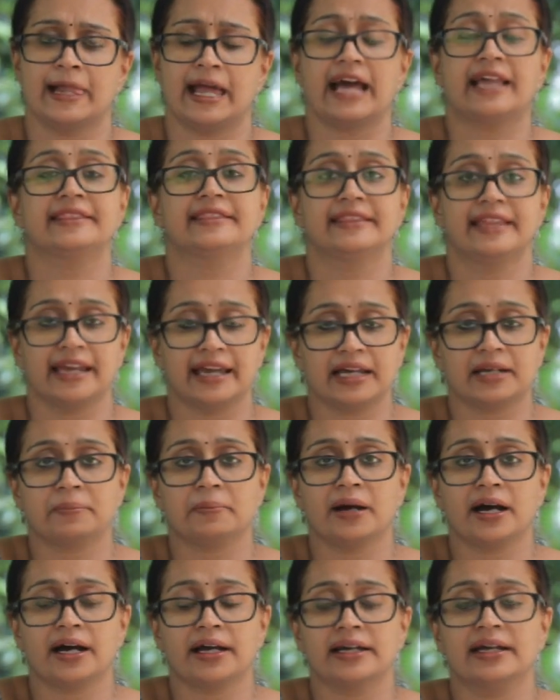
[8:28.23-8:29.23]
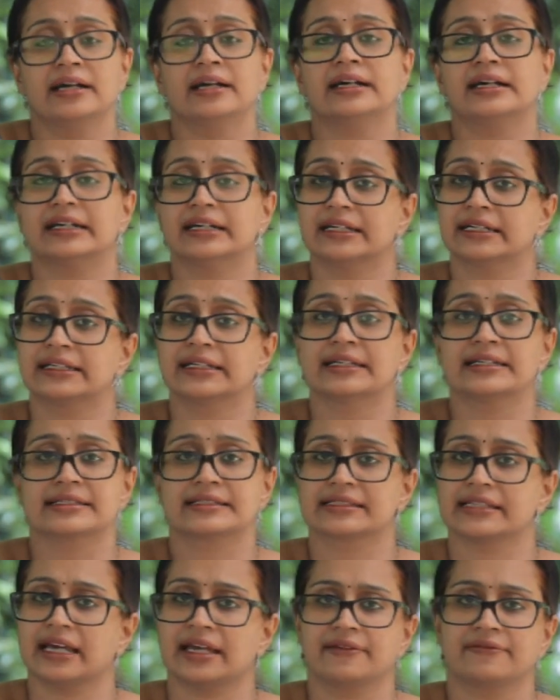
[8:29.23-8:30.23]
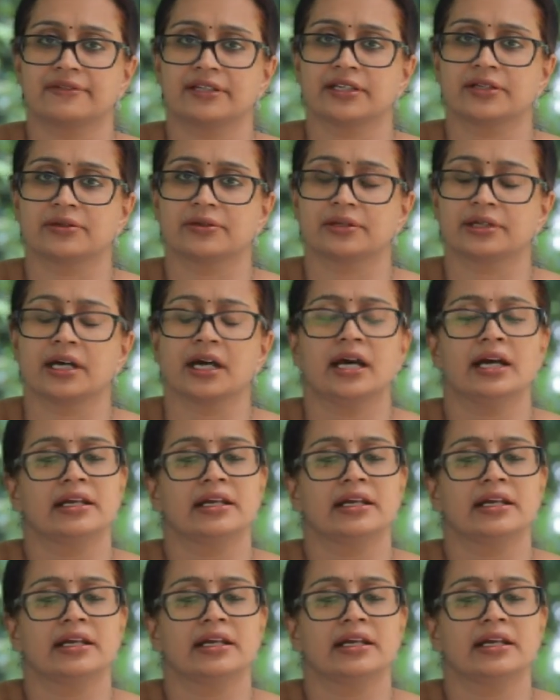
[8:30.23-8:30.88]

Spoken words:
and thereby earn his livelihood.